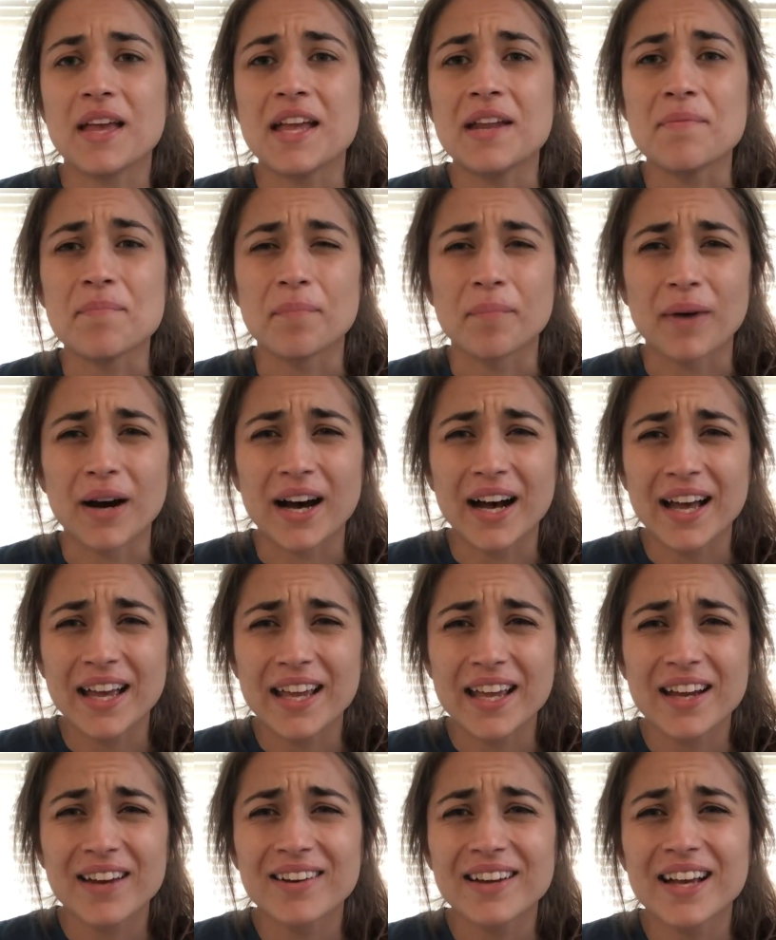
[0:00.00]
In
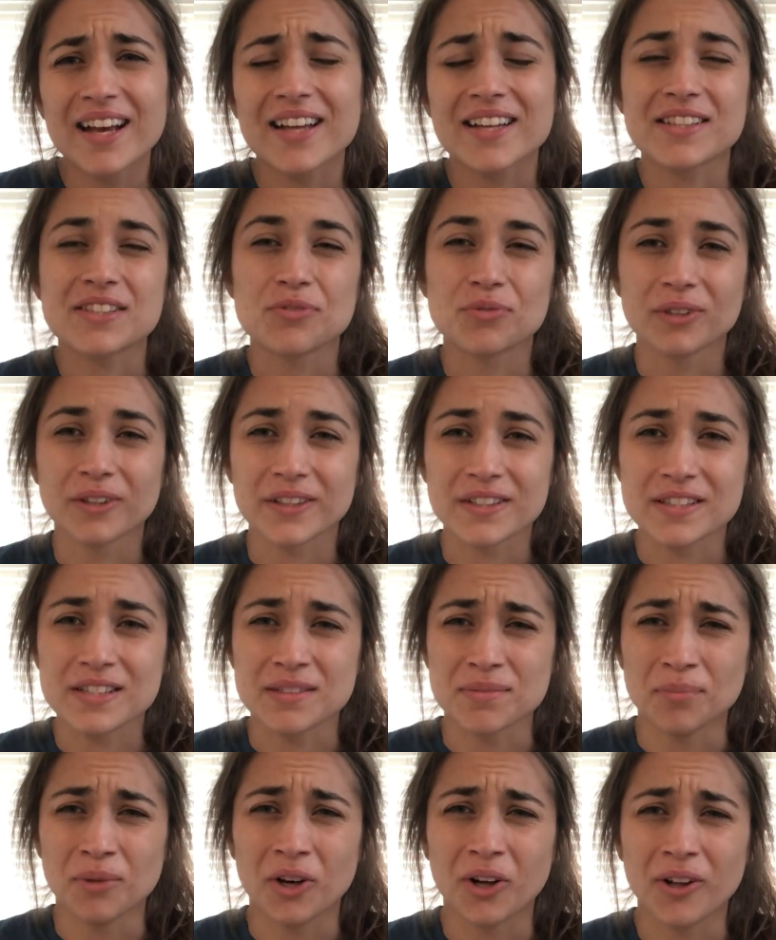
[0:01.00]
my area, it's really
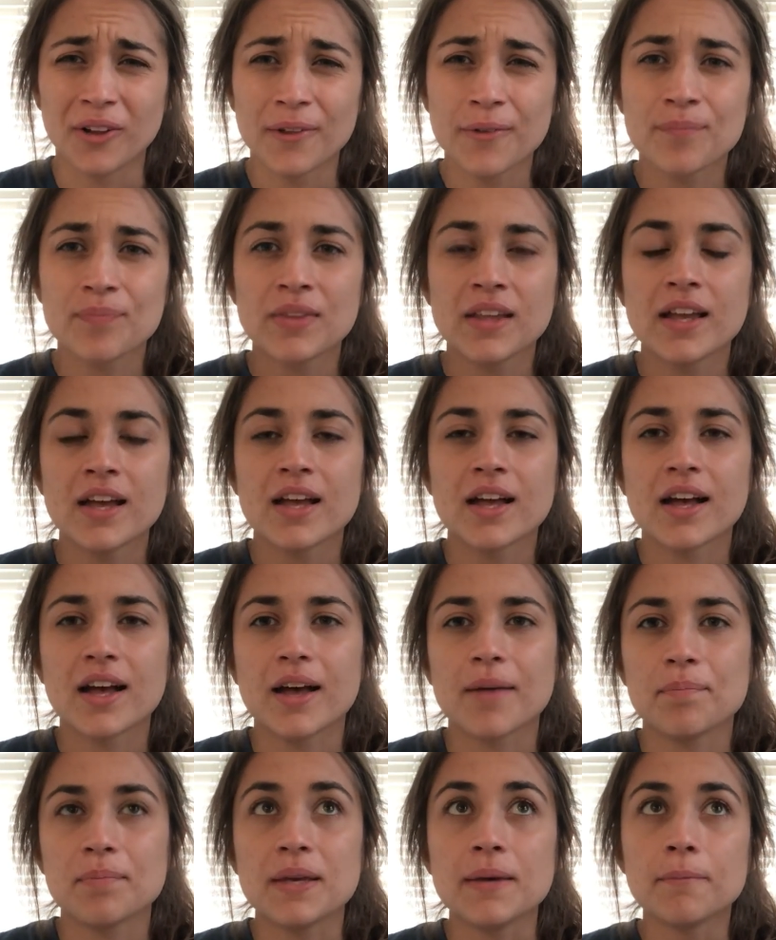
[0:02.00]
small.
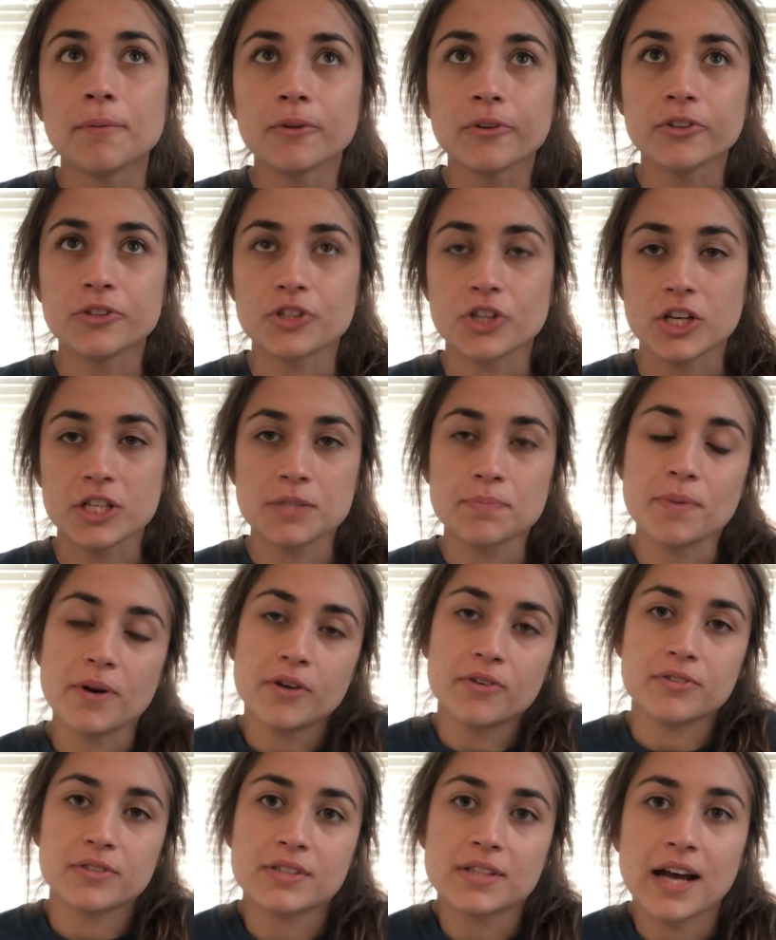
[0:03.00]
People just
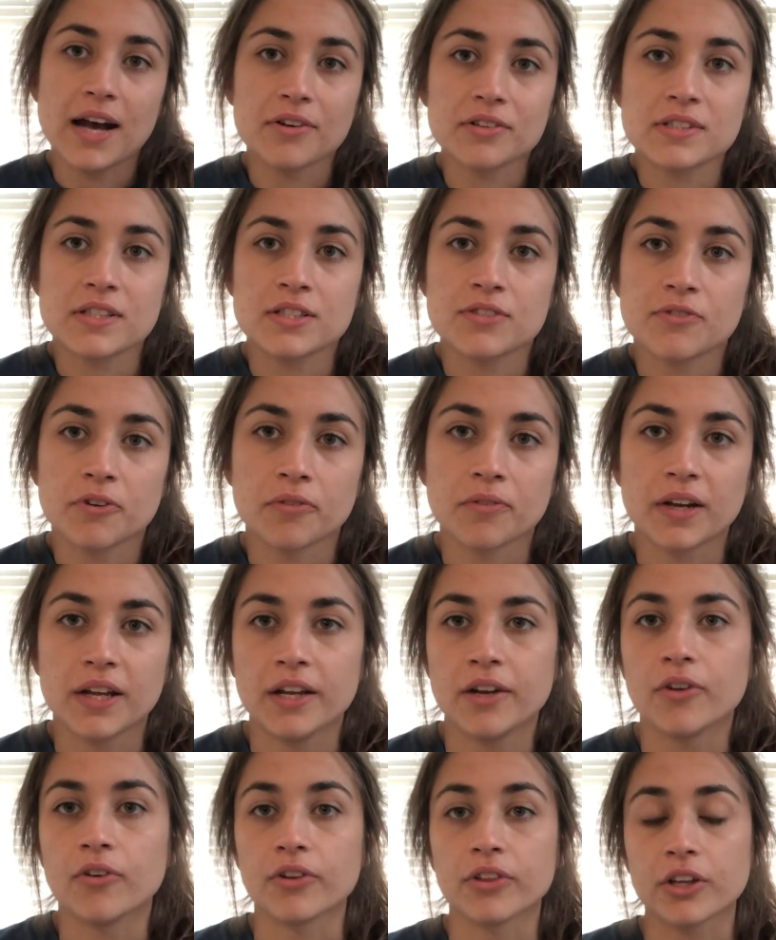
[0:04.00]
post houses for
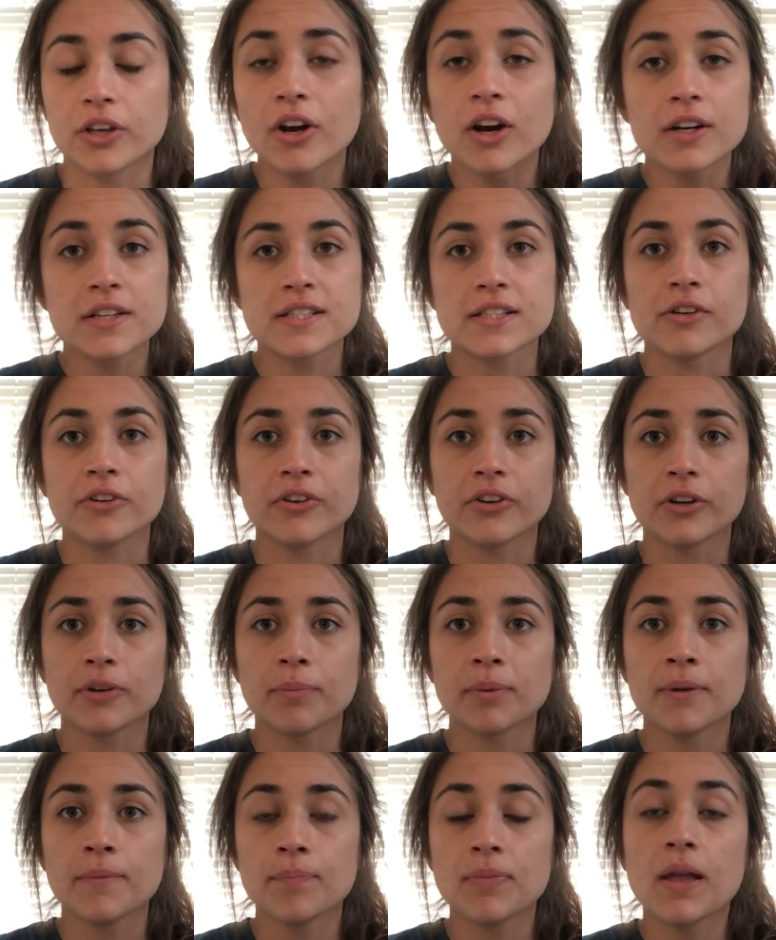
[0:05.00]
rent on the yard sale
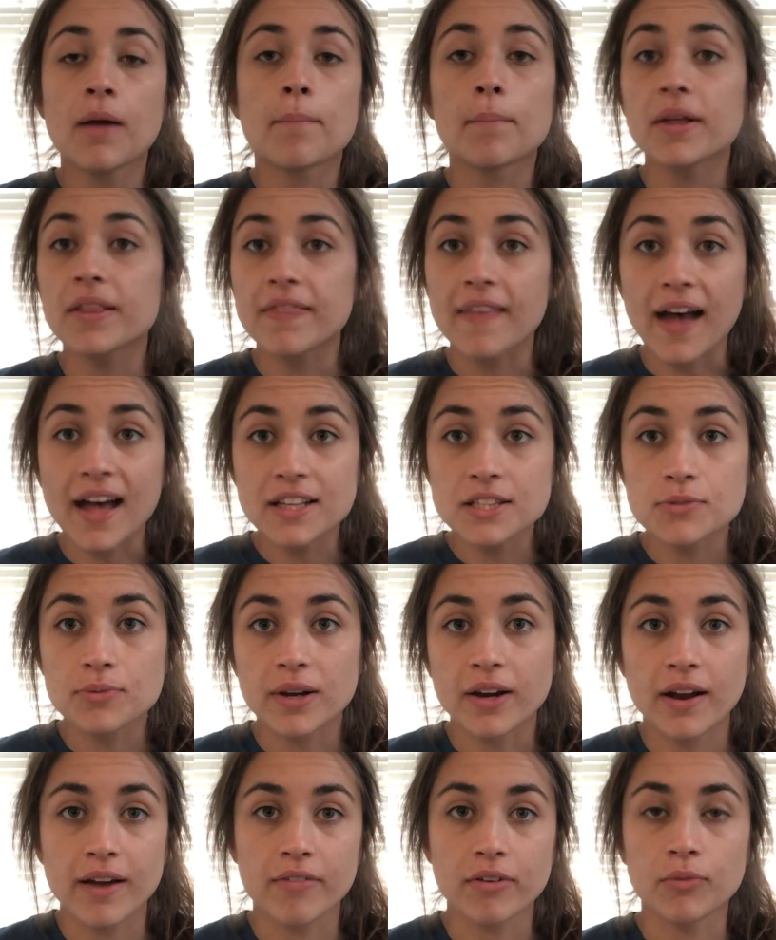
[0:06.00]
group. But that's
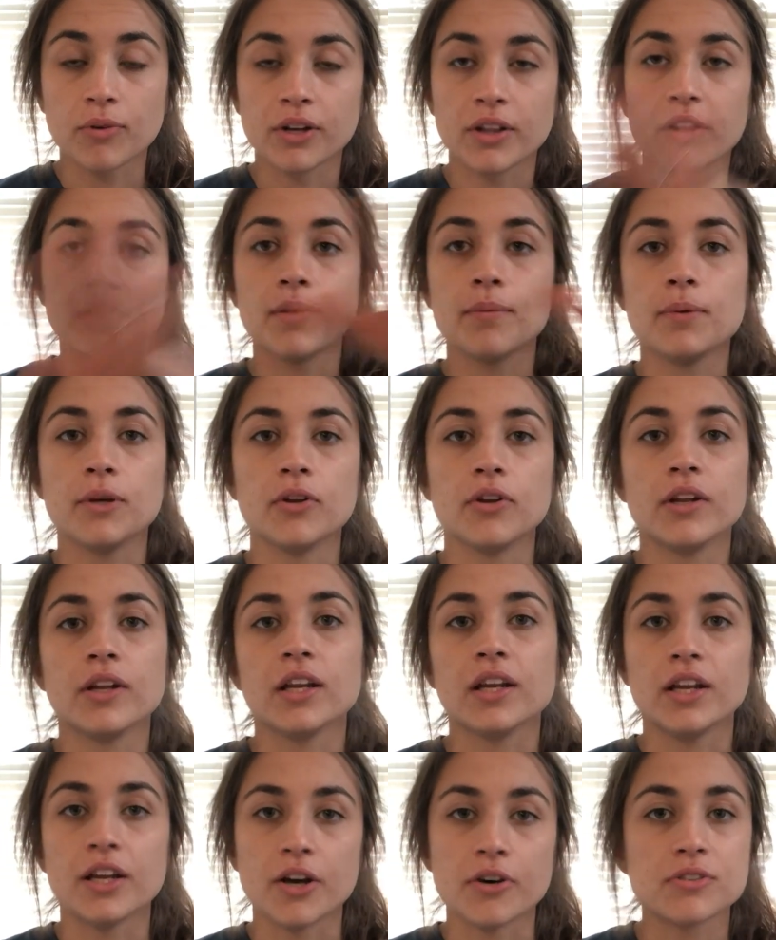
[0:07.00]
where everyone in the
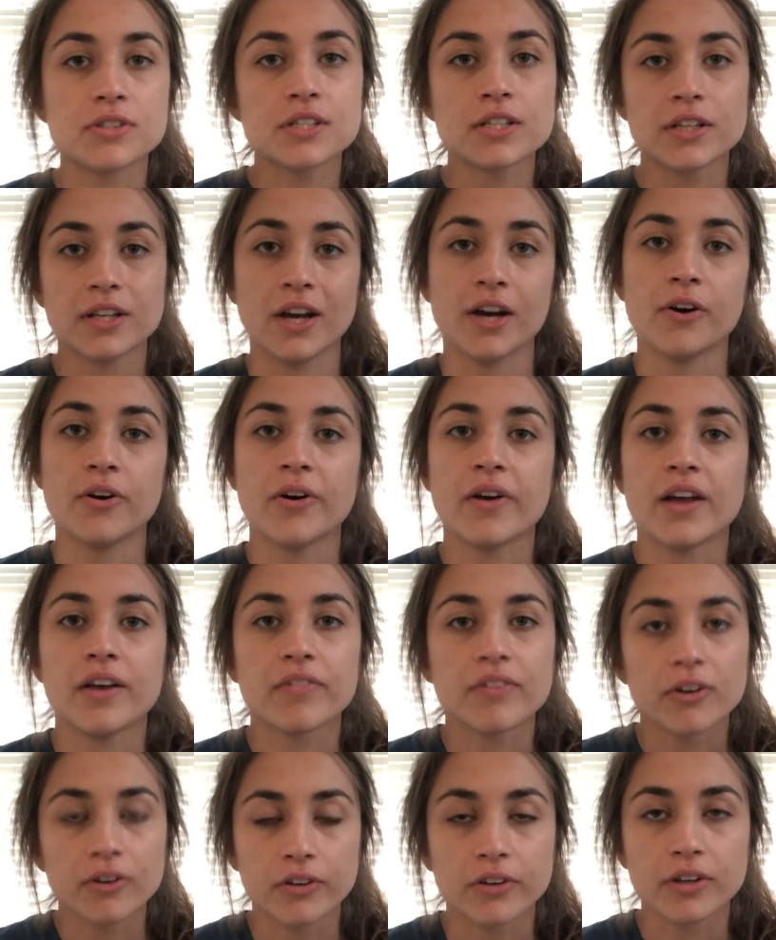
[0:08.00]
community knows to go.
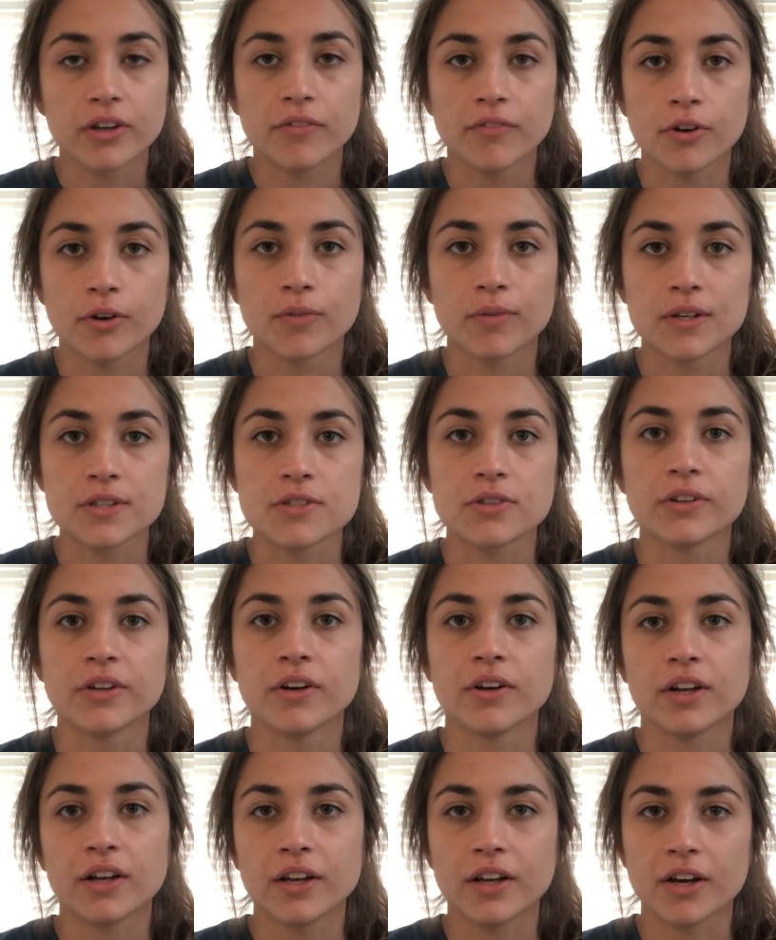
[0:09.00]
If they're looking for a rental,
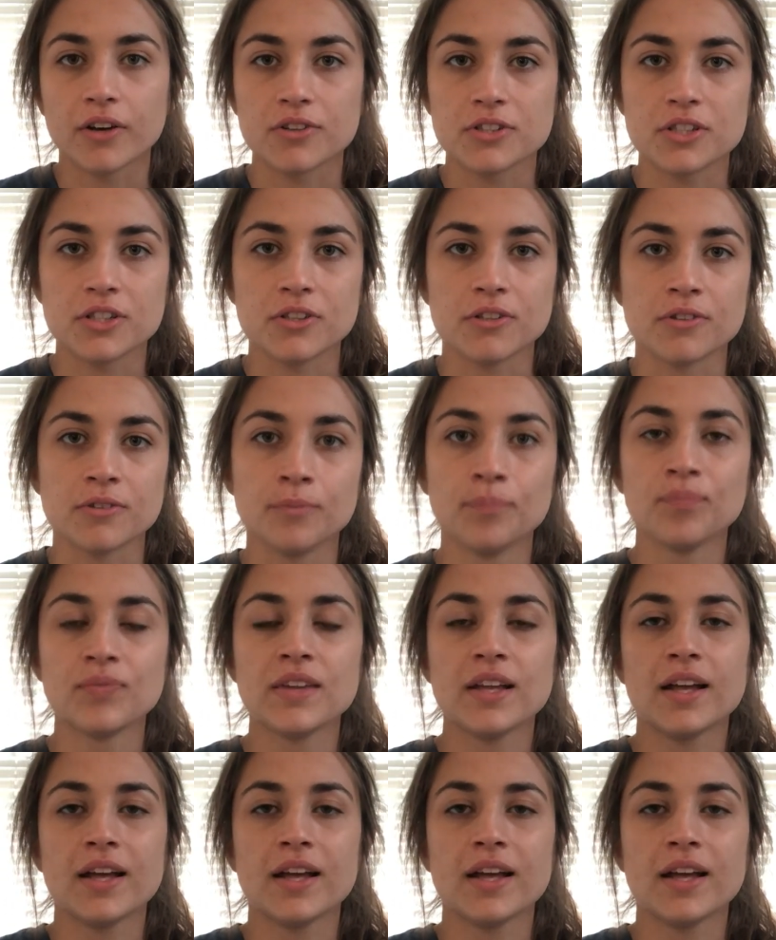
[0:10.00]
they're going to go to